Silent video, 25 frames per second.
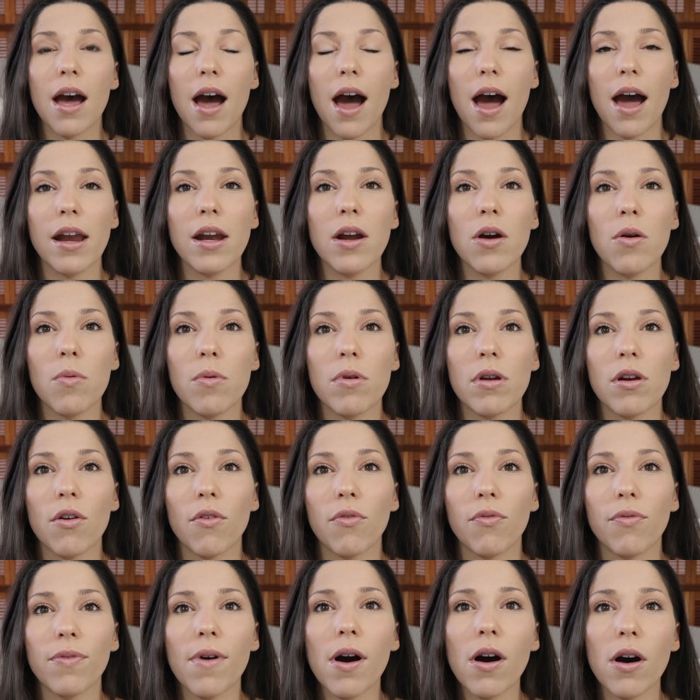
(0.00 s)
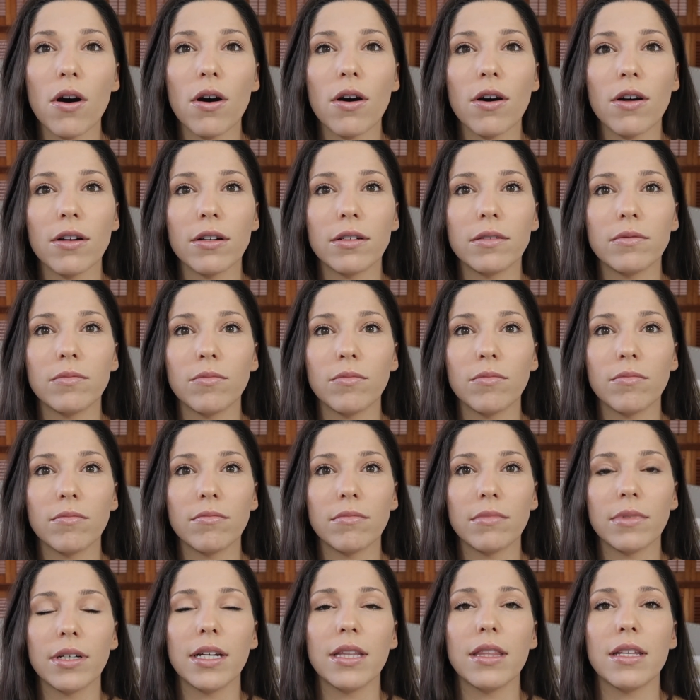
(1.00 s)
I don't want to fall
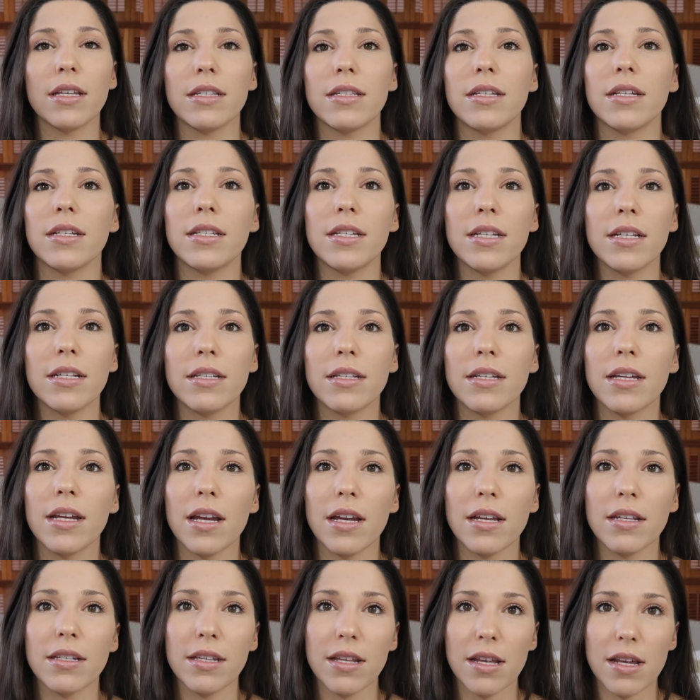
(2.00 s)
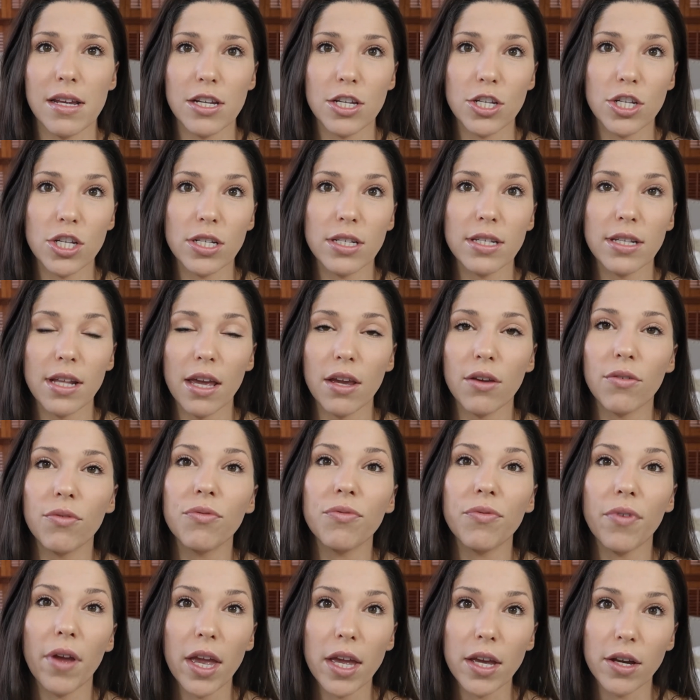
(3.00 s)
in the statistics and just like
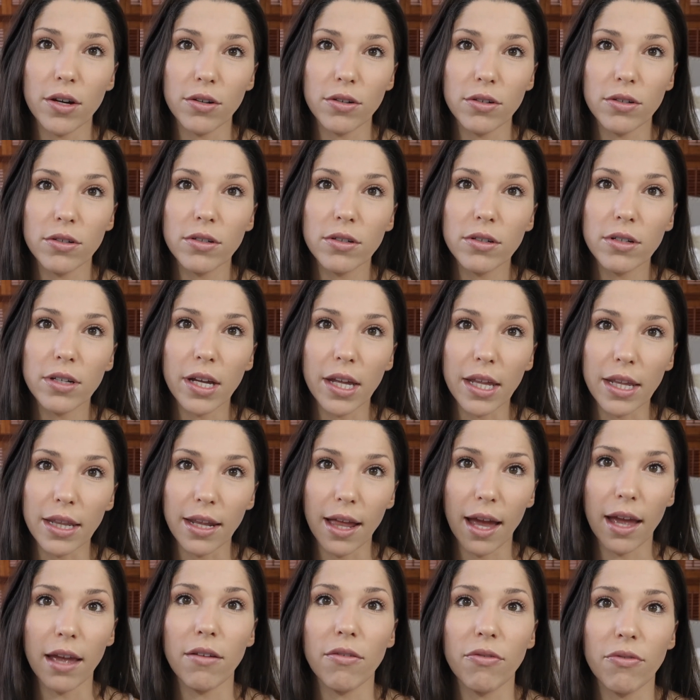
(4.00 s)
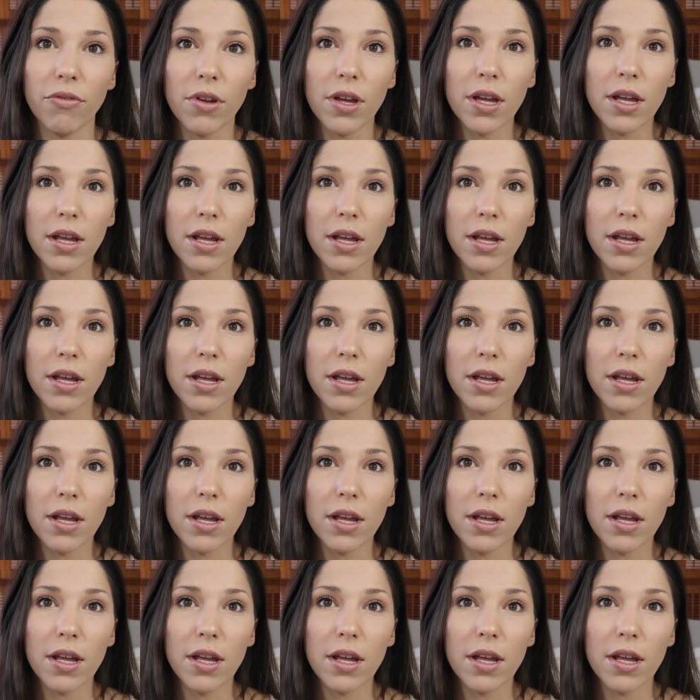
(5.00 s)
fail in life,